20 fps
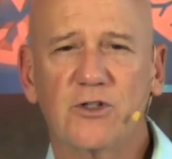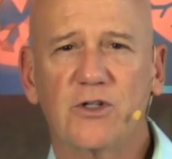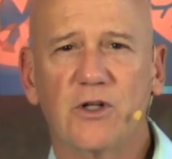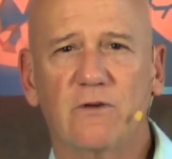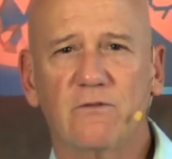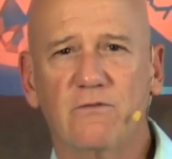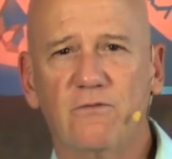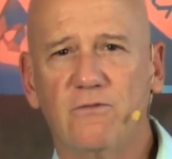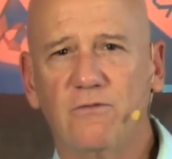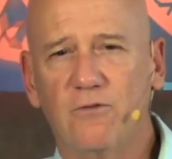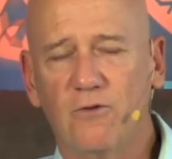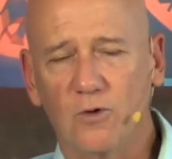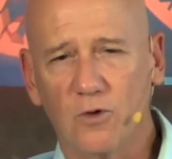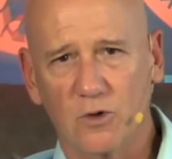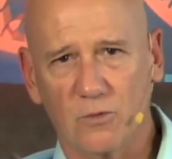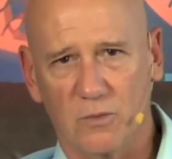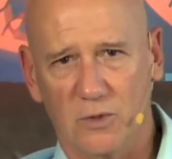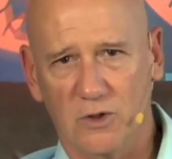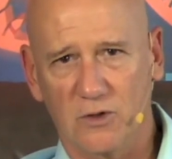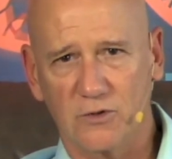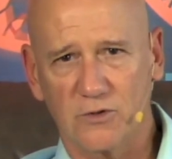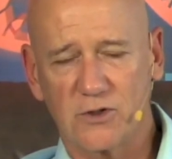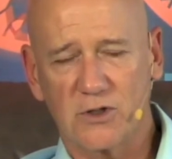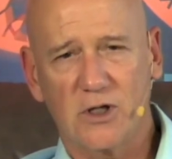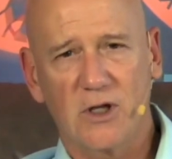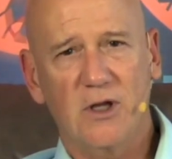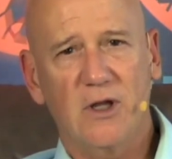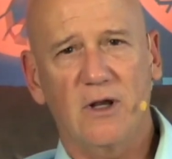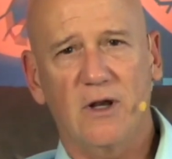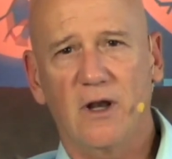and foremost
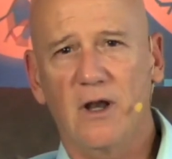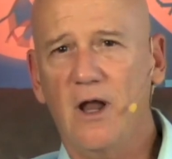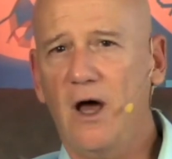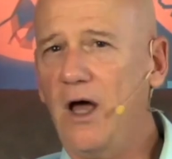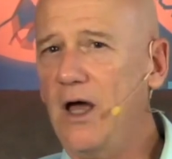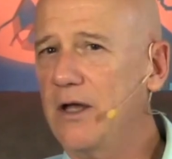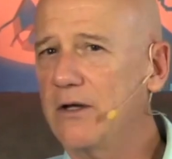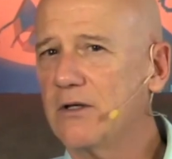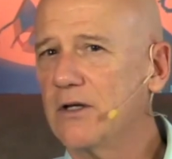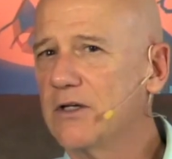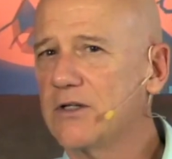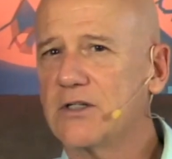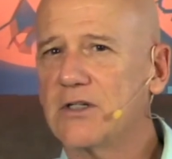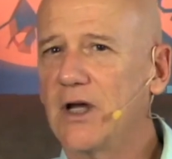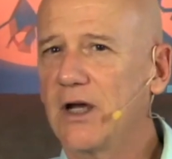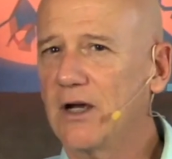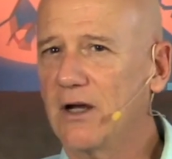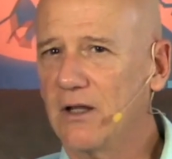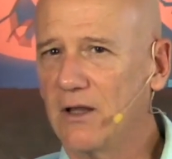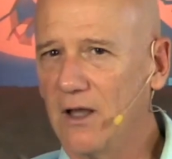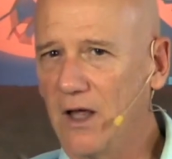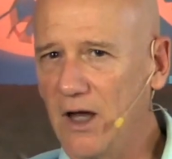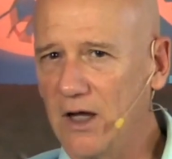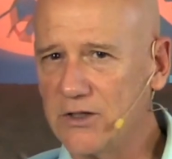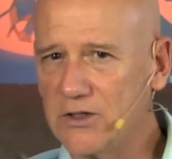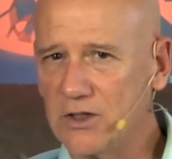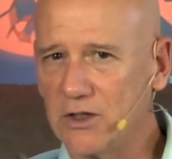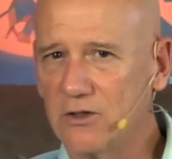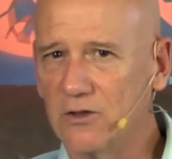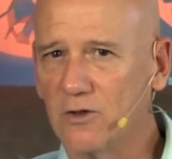not a
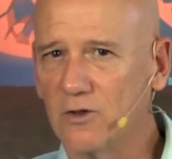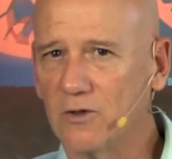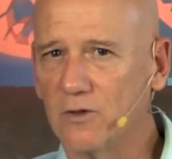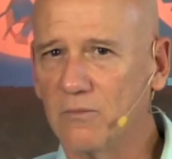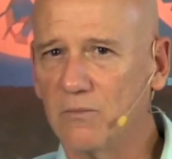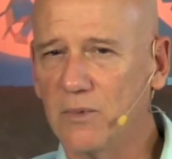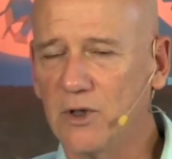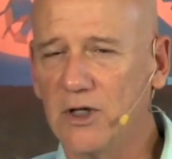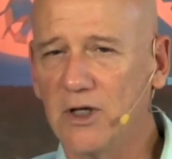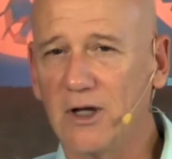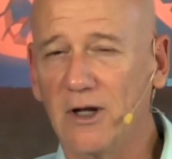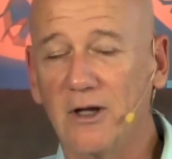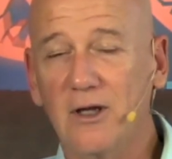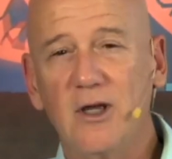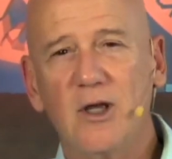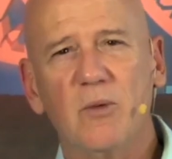psychological being,